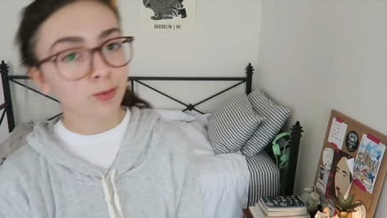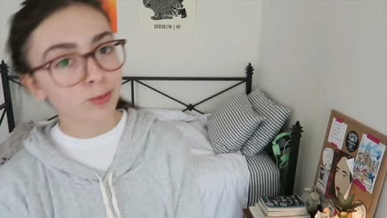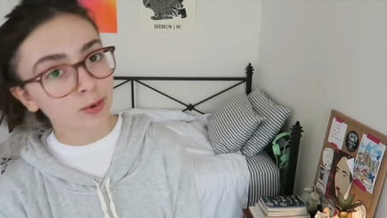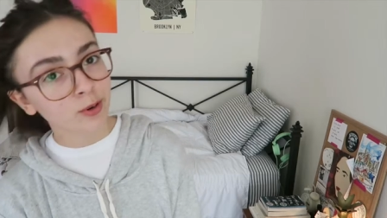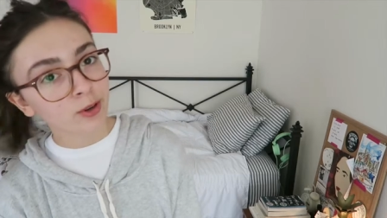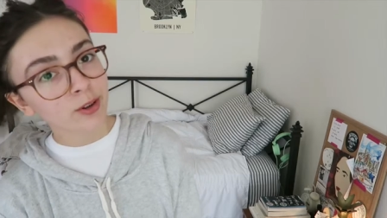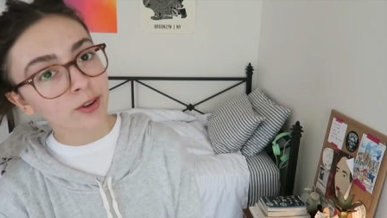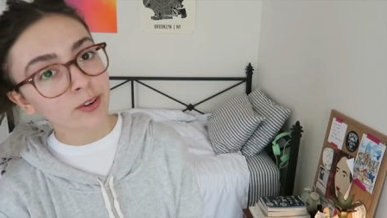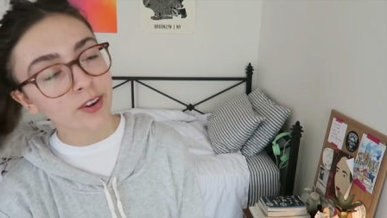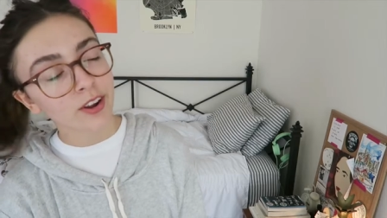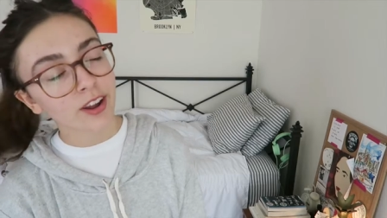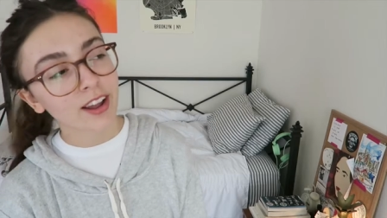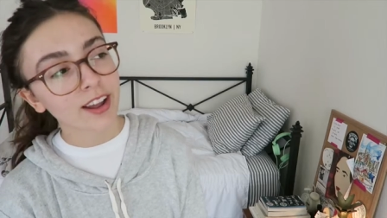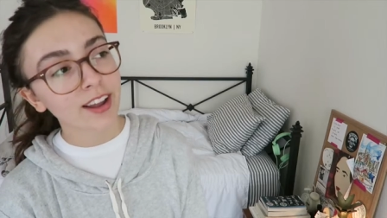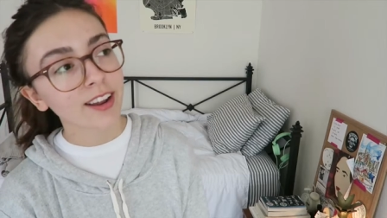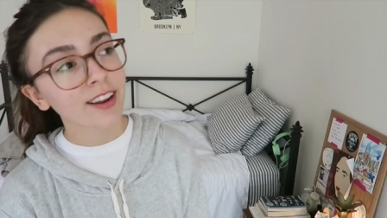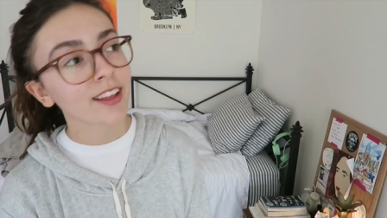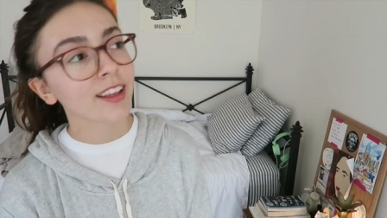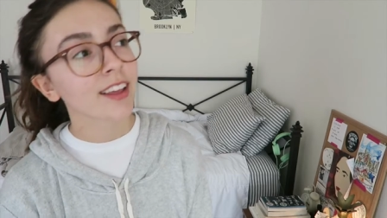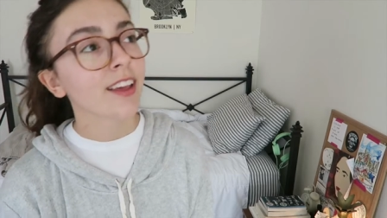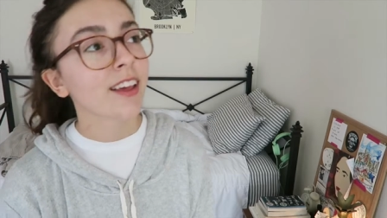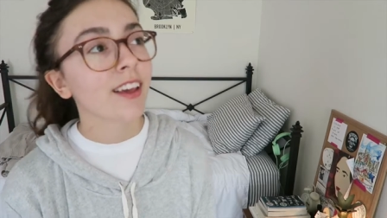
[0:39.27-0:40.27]
was pretty
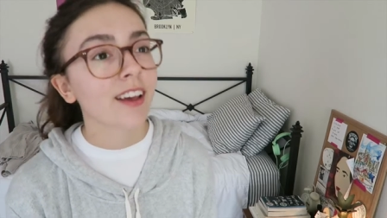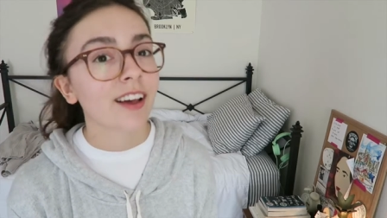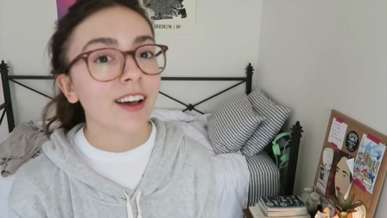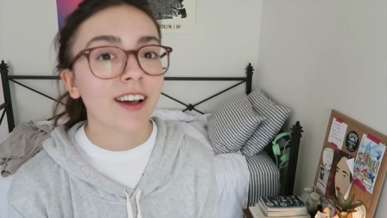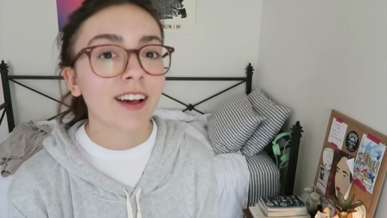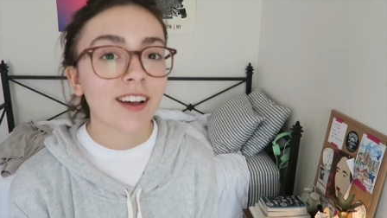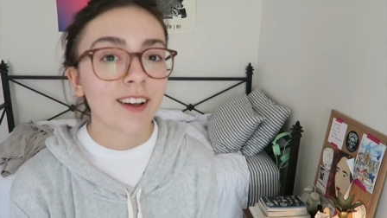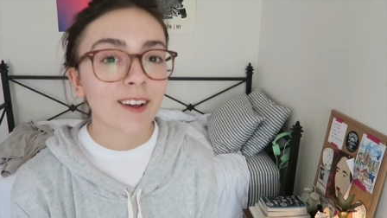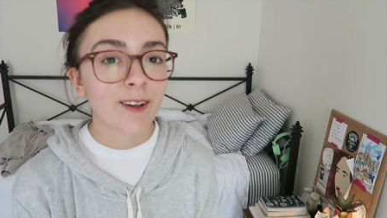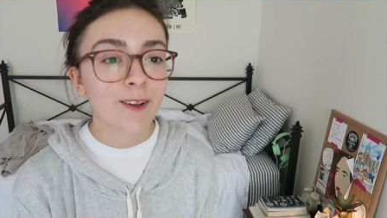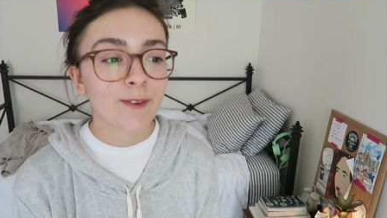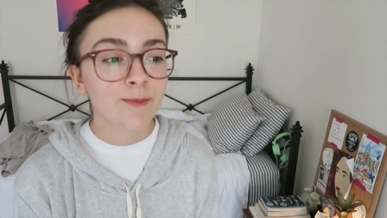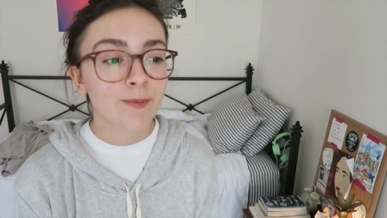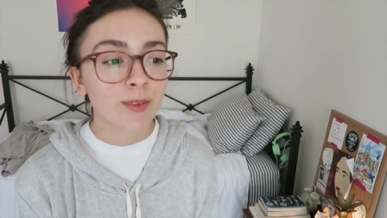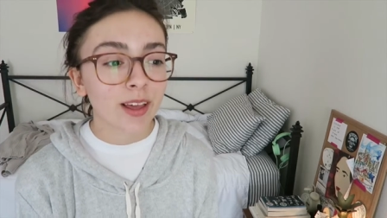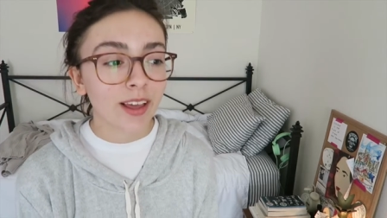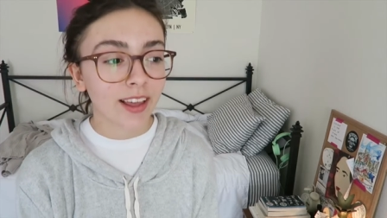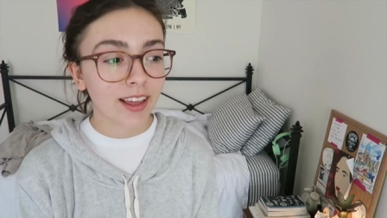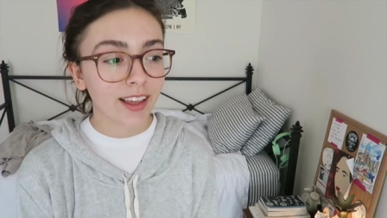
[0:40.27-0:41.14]
great um,